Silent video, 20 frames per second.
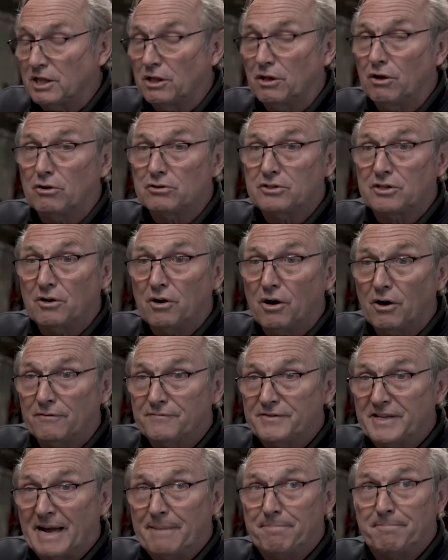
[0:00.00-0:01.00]
lot
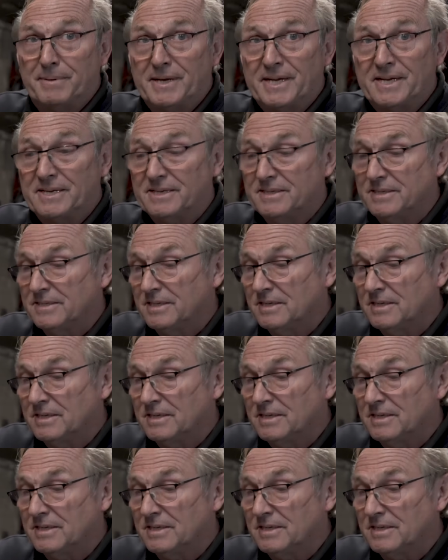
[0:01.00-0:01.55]
of damping.